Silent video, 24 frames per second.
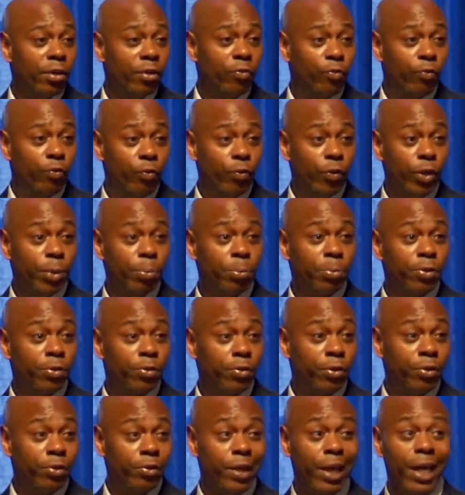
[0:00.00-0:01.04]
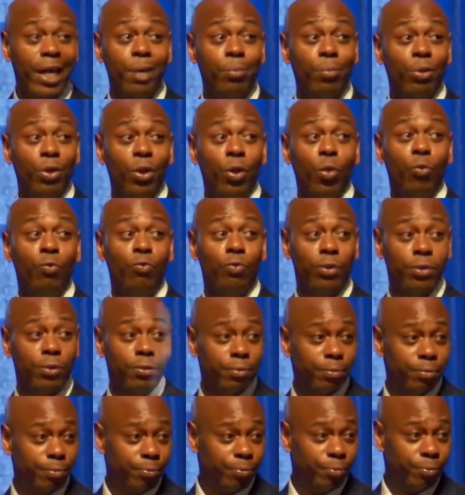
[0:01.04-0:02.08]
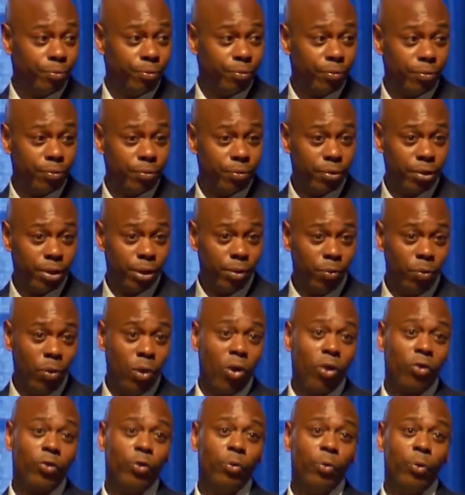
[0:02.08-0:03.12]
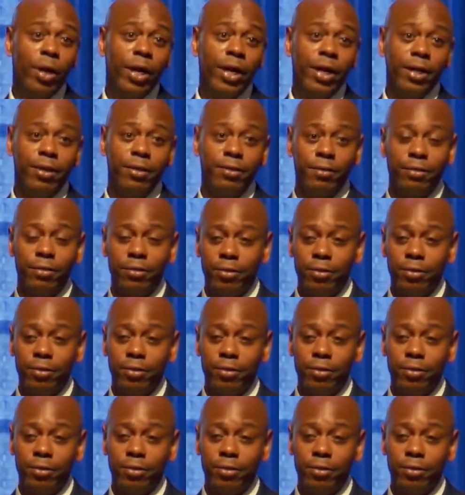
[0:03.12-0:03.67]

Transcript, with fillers: flipped the table over and walked away.